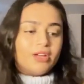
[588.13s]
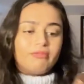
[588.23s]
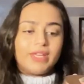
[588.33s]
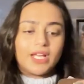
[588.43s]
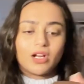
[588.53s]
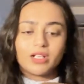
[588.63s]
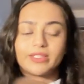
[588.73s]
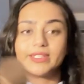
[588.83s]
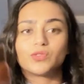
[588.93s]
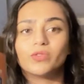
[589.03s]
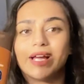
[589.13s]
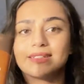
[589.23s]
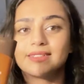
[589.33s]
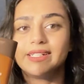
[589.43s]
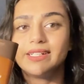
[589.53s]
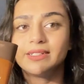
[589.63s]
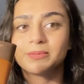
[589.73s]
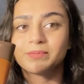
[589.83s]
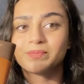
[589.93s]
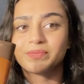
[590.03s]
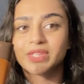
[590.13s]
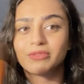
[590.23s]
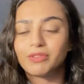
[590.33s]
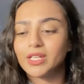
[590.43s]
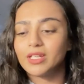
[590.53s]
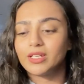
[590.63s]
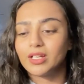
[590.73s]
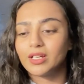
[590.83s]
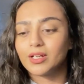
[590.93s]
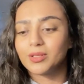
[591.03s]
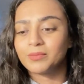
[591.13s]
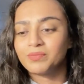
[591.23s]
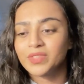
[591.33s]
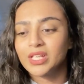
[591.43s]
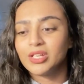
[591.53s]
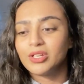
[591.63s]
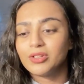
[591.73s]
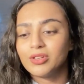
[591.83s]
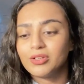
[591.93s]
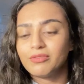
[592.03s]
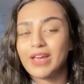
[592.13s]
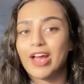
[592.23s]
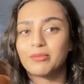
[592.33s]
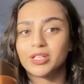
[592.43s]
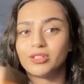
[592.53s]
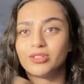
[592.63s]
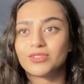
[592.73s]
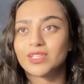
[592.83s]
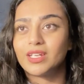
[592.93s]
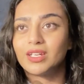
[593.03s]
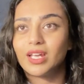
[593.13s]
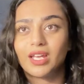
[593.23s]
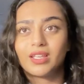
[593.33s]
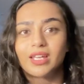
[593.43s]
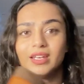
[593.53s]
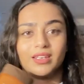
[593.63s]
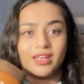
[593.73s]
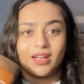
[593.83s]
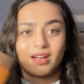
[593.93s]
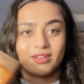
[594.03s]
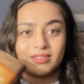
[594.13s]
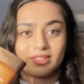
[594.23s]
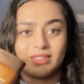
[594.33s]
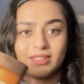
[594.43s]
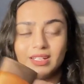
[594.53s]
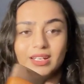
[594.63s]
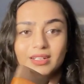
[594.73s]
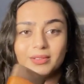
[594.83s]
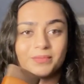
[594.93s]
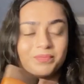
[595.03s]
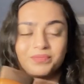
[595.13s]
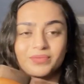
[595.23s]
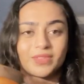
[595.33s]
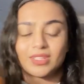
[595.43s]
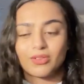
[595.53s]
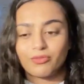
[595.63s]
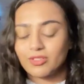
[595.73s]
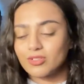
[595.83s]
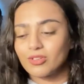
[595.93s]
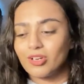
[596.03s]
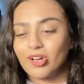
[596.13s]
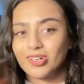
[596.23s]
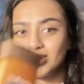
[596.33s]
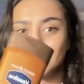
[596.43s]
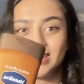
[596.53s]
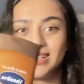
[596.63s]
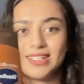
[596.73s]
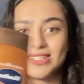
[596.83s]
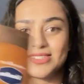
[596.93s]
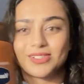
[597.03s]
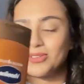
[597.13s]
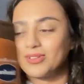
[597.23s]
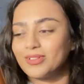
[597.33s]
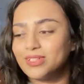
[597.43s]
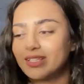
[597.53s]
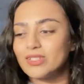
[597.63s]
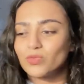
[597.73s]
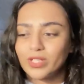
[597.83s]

we got this Vaseline. We uh, we have been using in India um, for so long so this